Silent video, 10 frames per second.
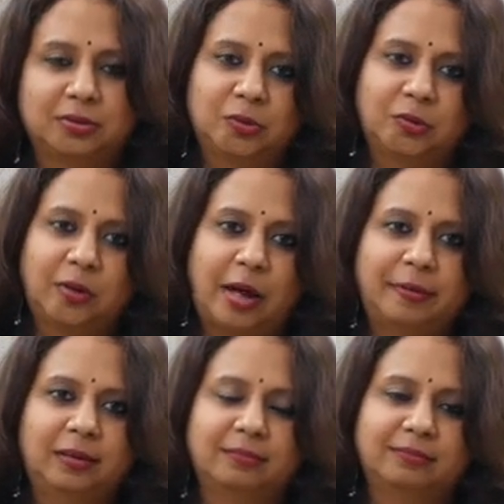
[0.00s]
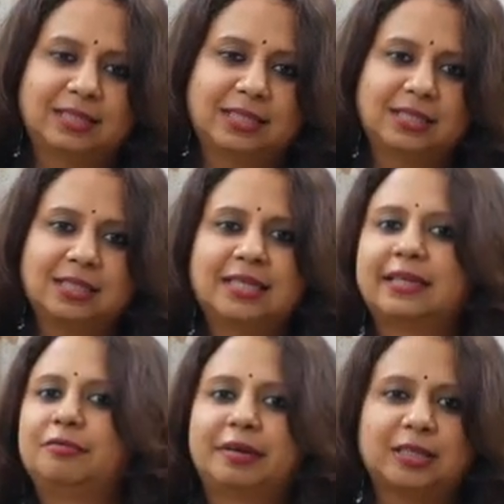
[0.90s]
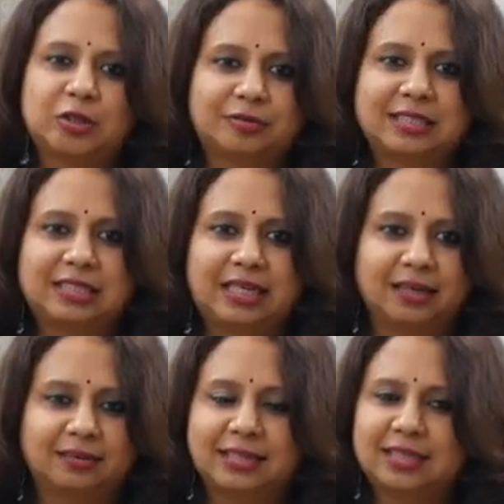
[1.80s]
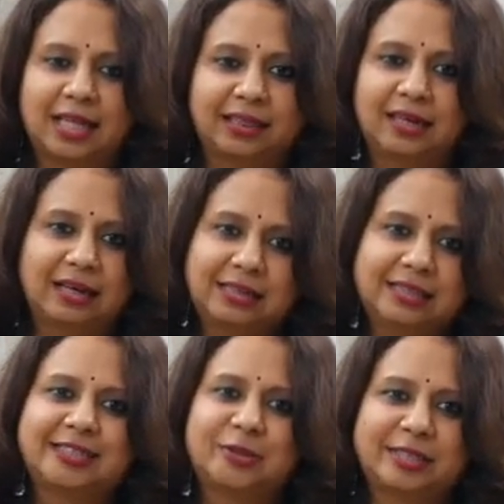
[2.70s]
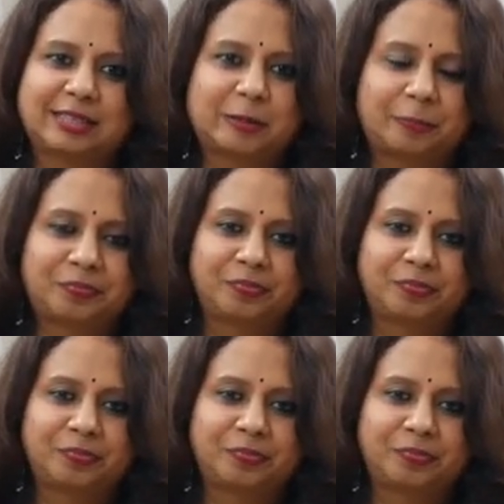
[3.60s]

So, I mean, this is the significance of this day. There's nothing else to this.